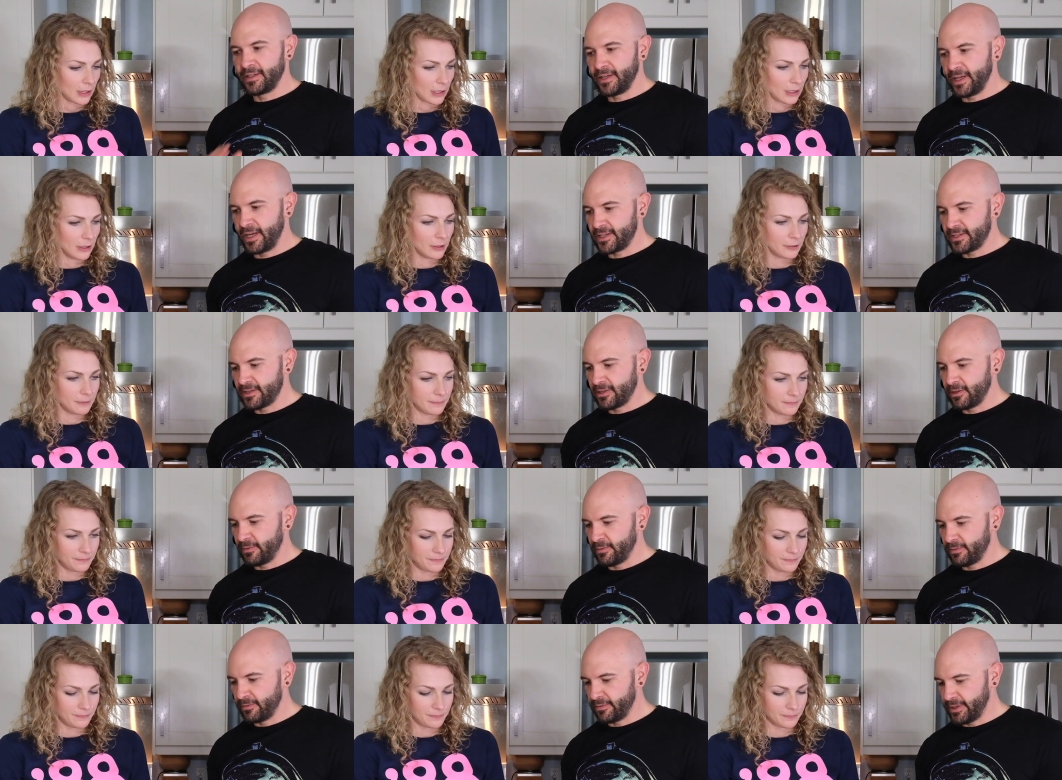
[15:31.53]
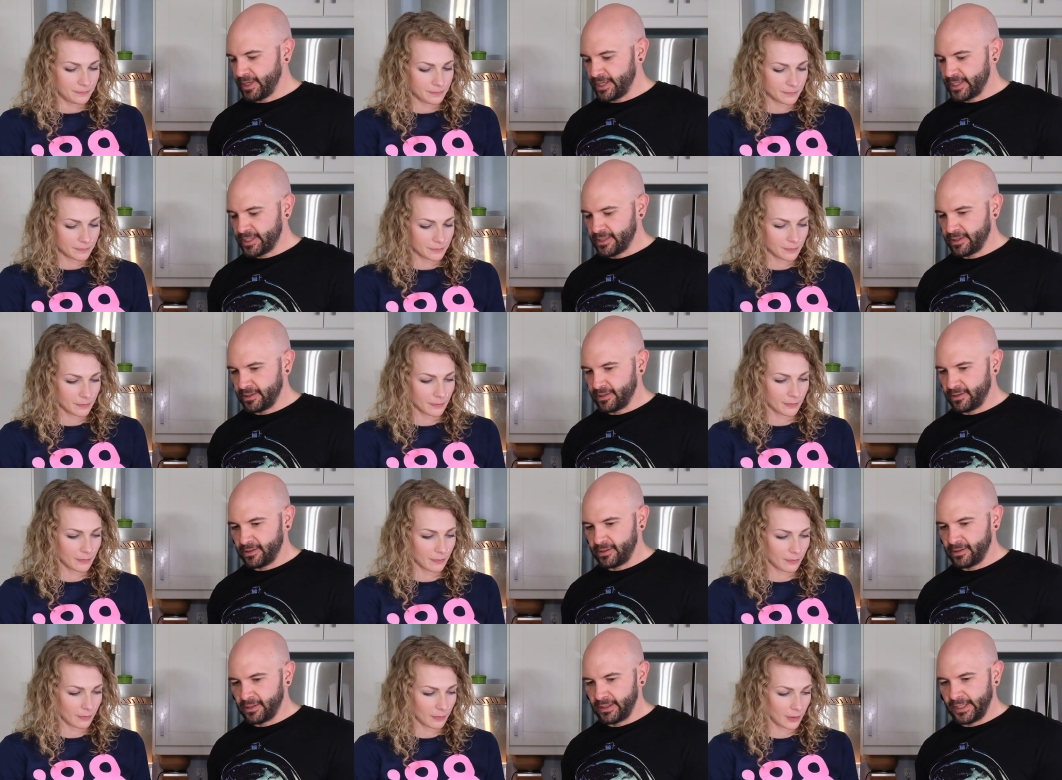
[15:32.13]
Speaker 1: Nice little nice
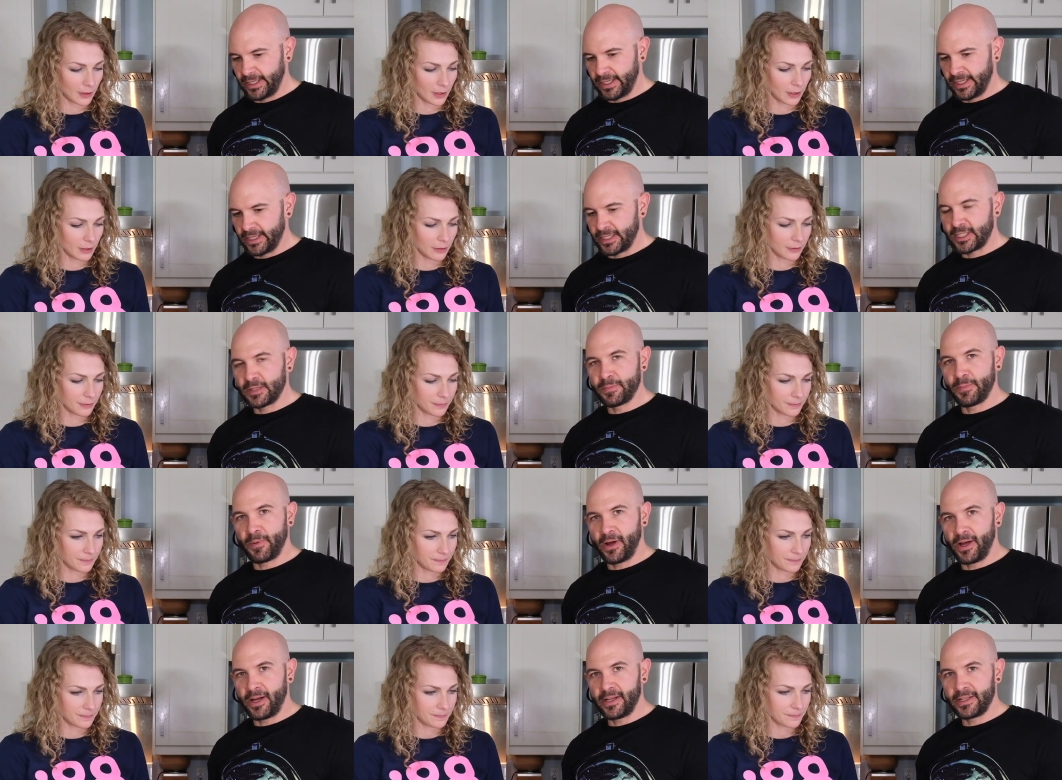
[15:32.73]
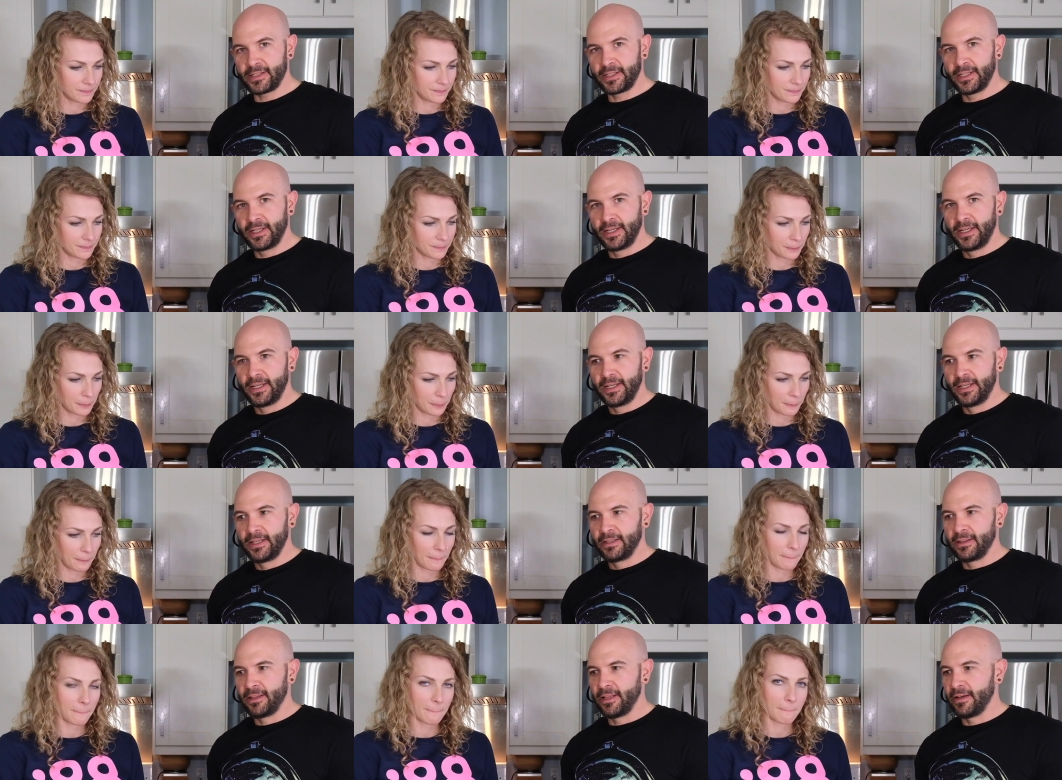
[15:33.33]
little uh, spot.
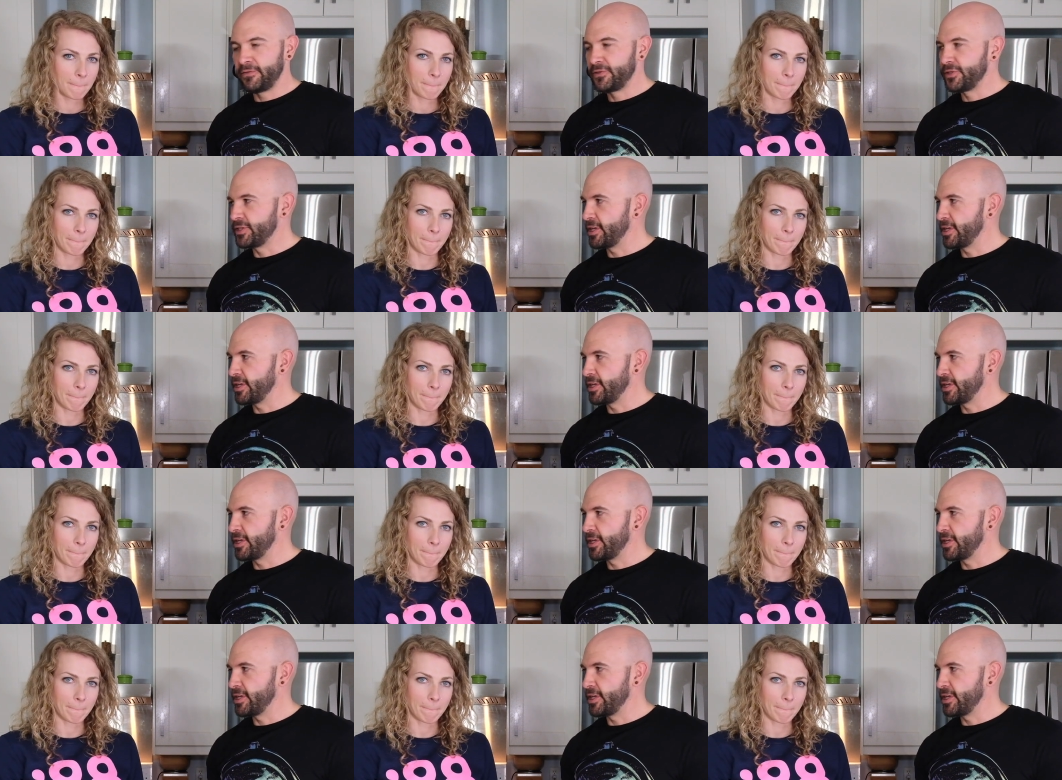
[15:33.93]
Love